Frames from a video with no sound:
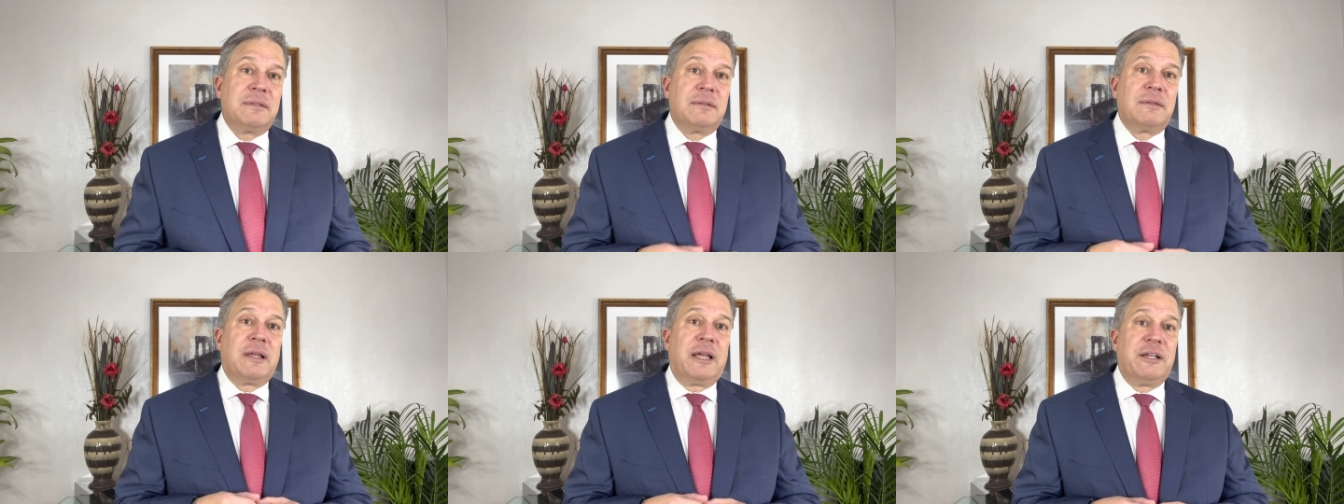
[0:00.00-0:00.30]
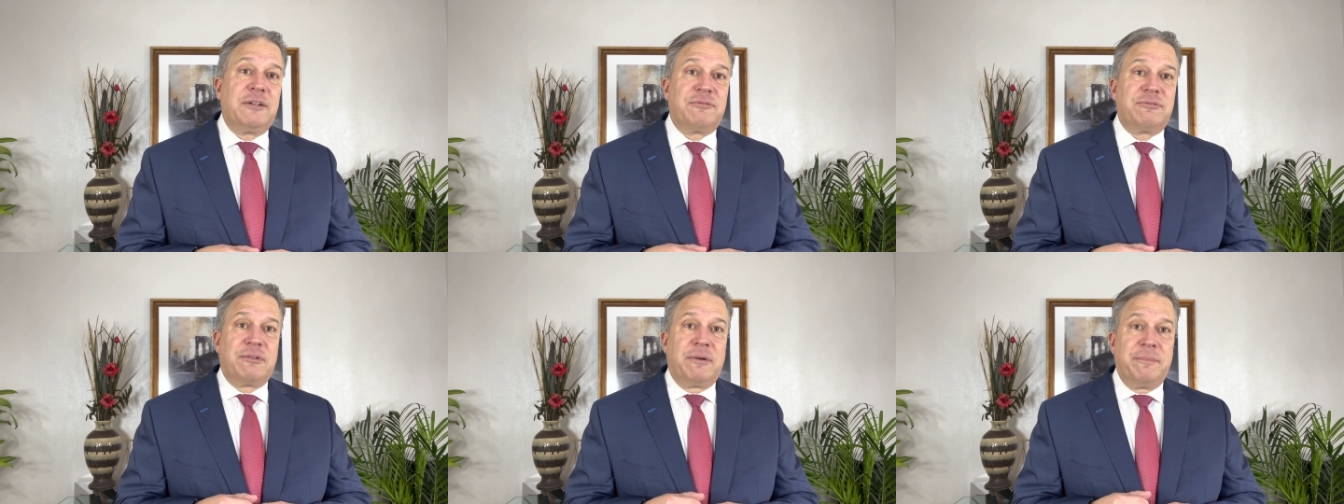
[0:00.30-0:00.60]

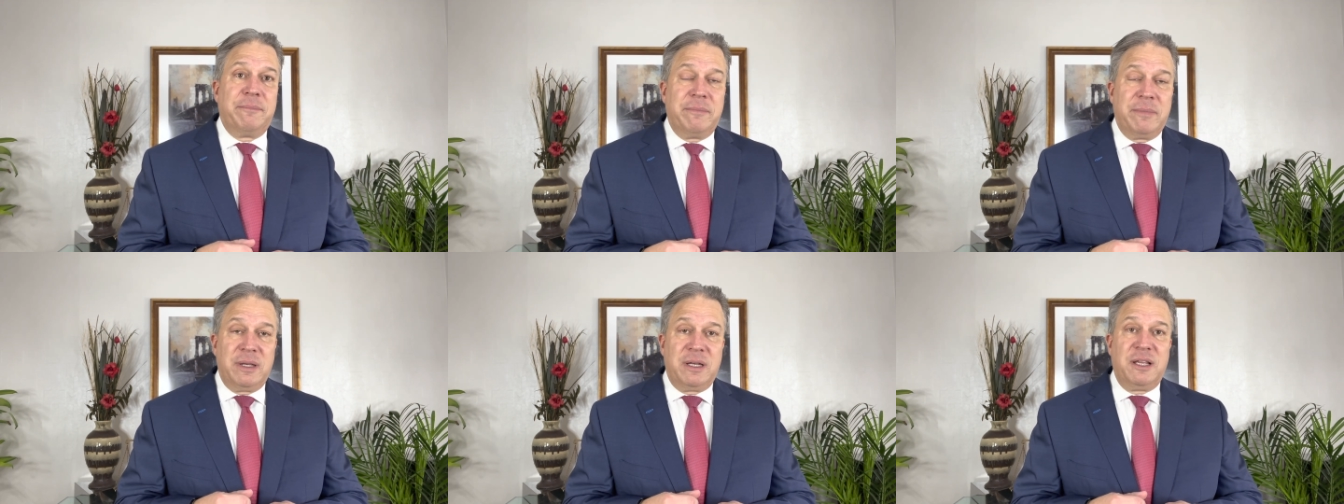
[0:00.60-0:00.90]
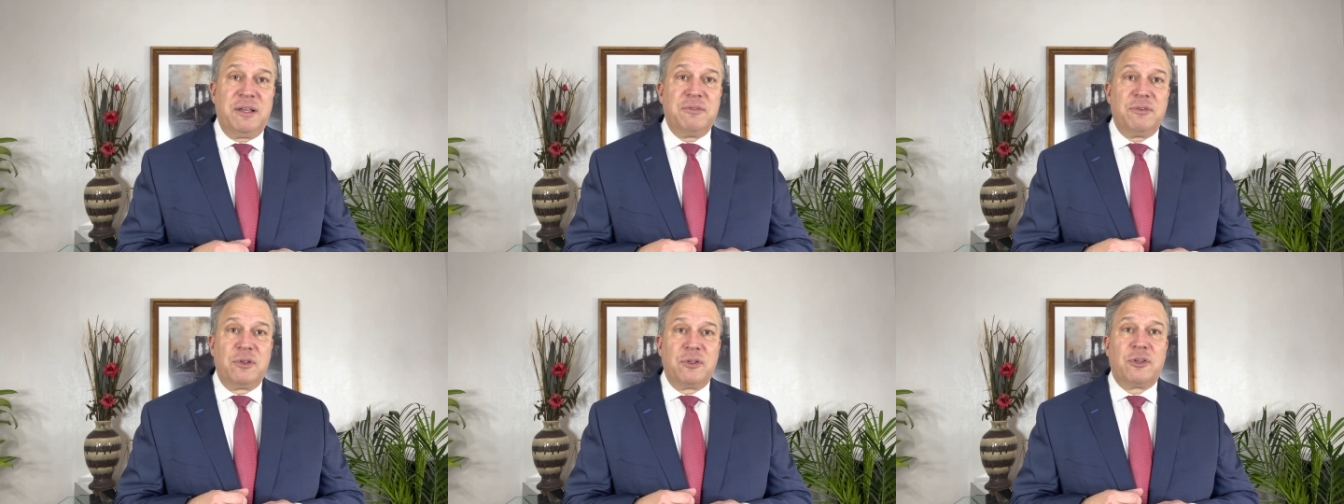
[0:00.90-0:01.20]
like from
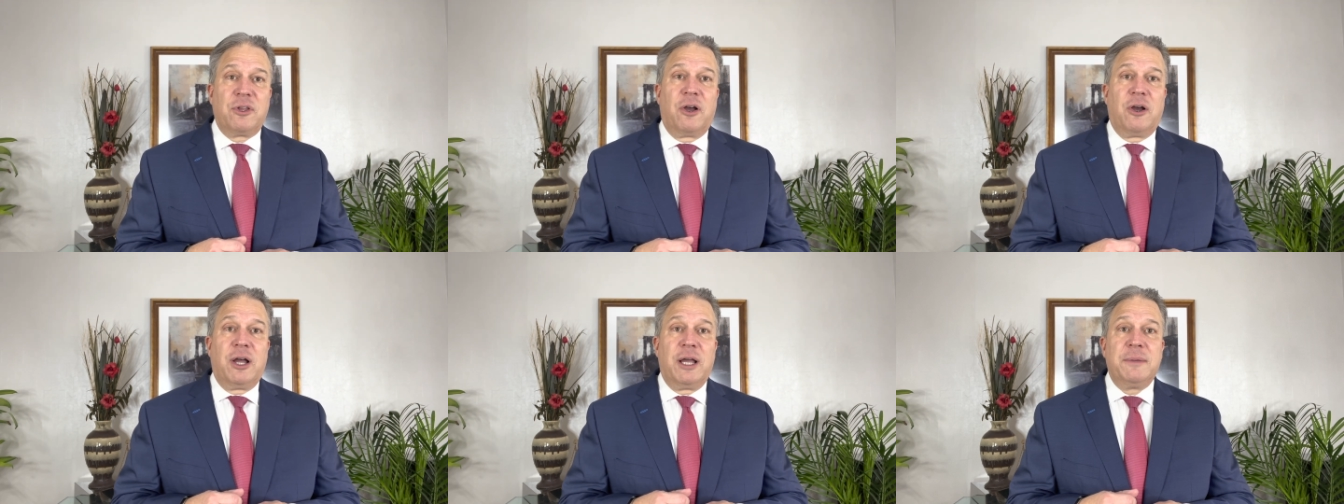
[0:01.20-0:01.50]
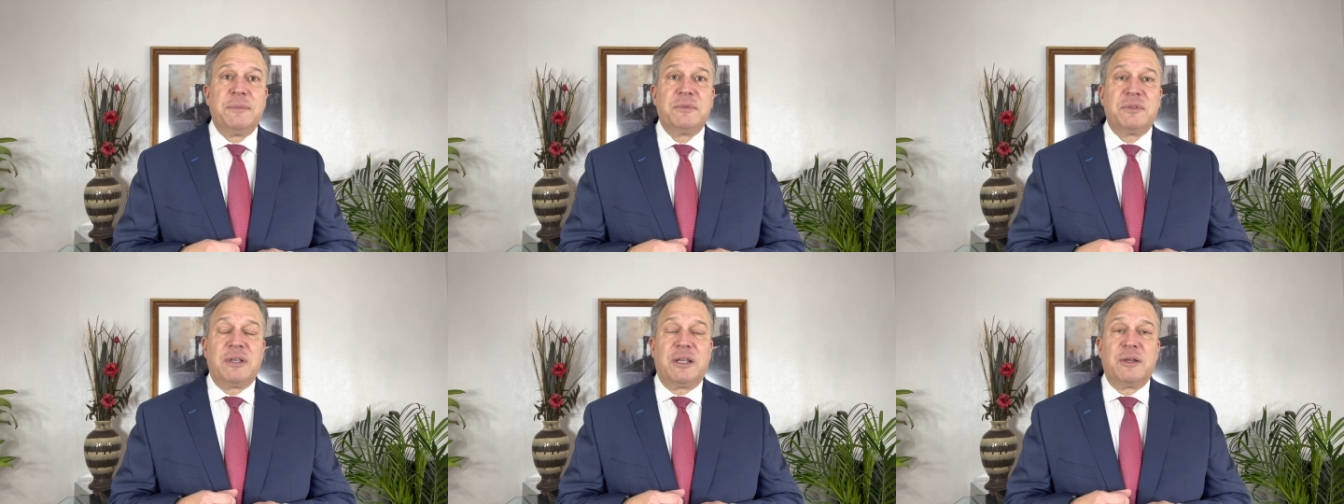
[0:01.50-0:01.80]
medieval
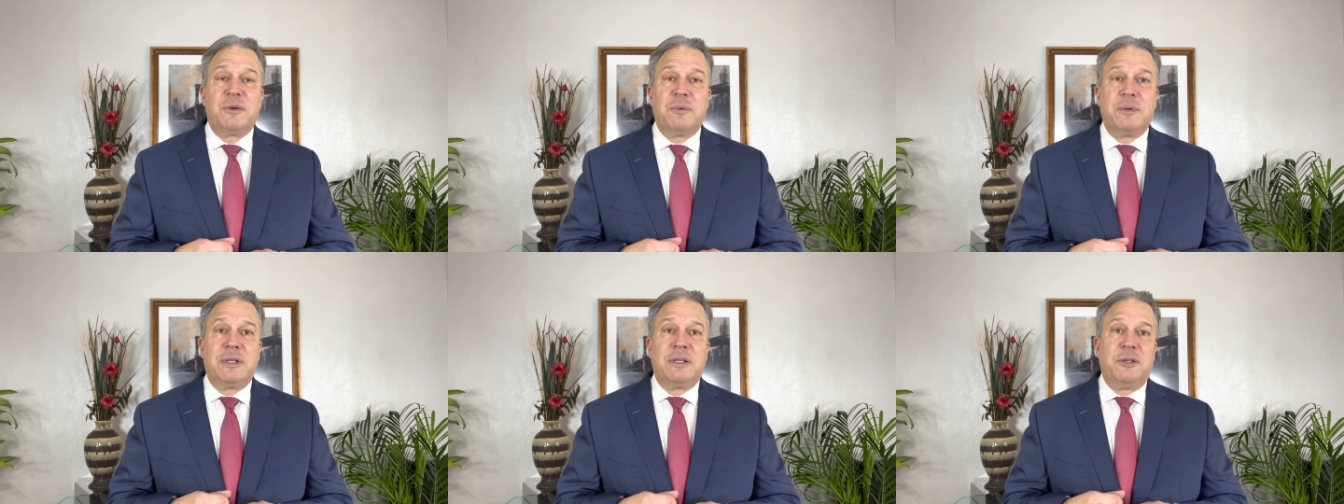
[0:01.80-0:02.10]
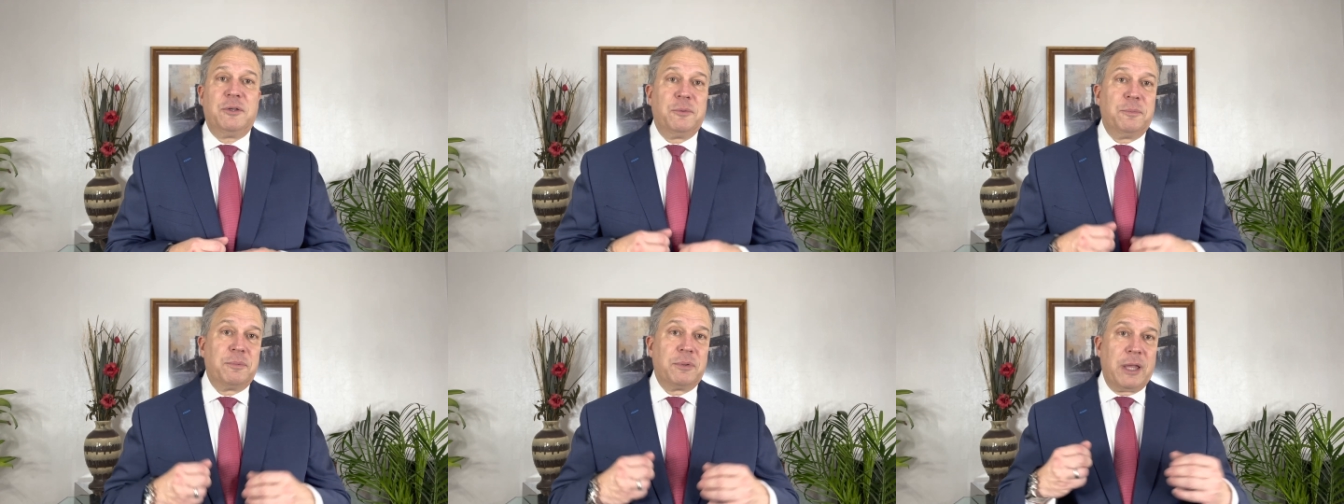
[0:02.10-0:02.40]
times, like where
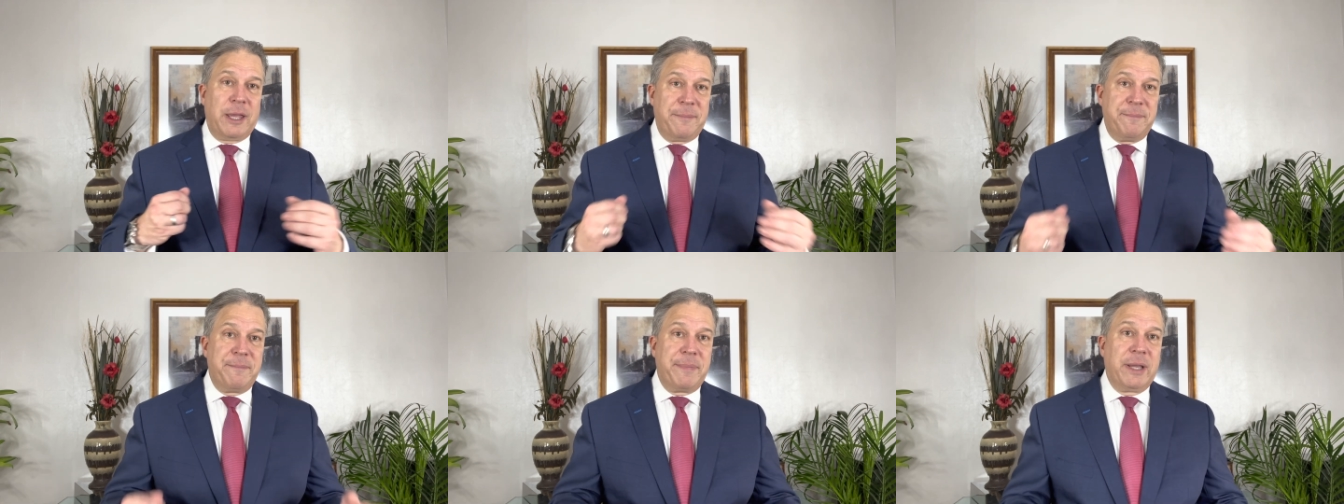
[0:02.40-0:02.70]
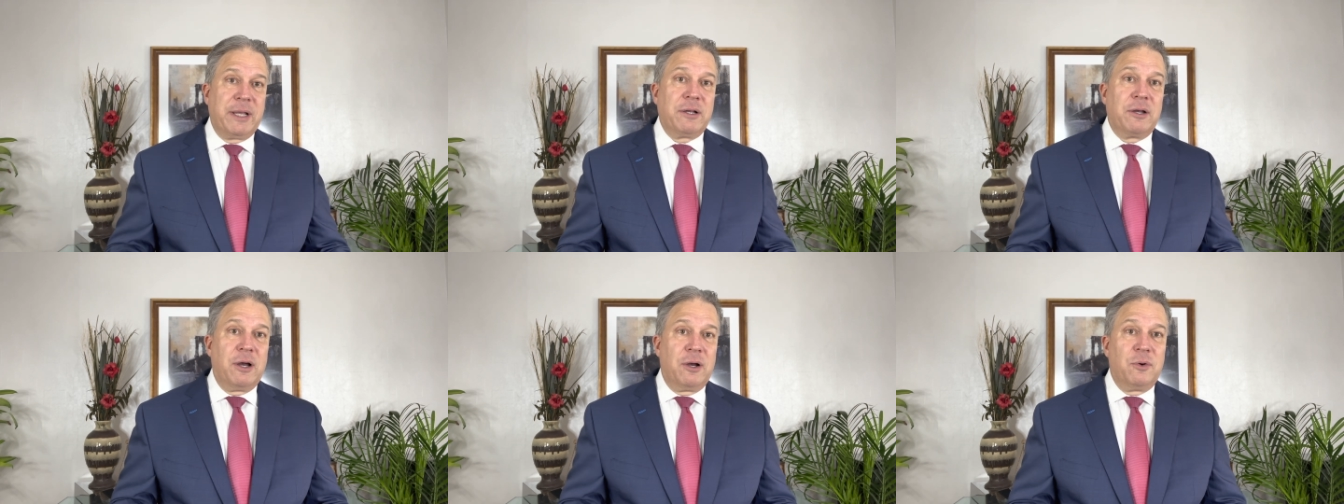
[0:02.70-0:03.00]
you play
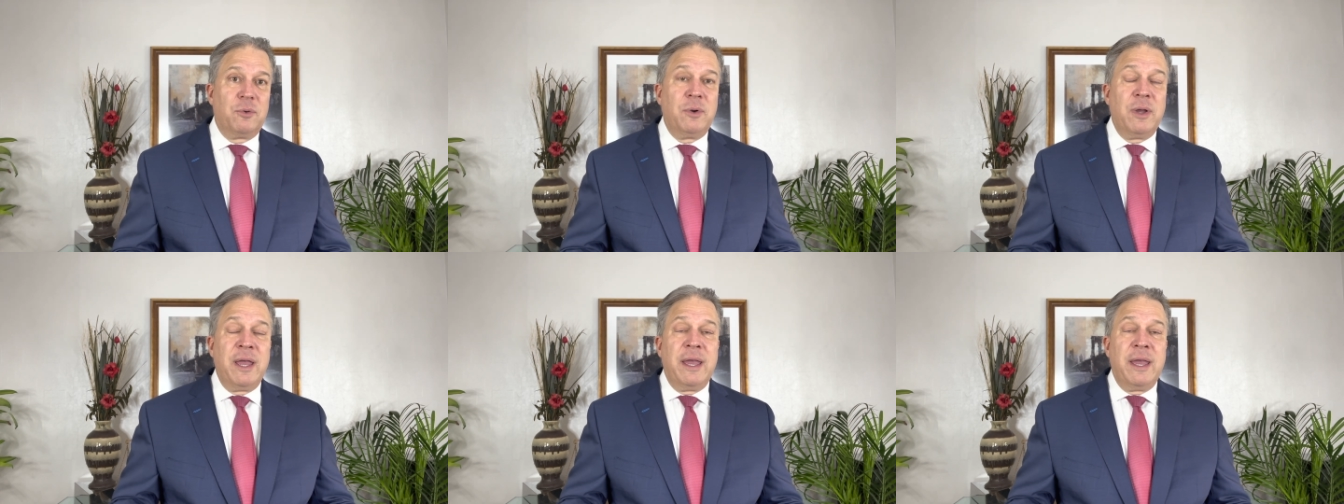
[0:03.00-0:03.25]
bingo,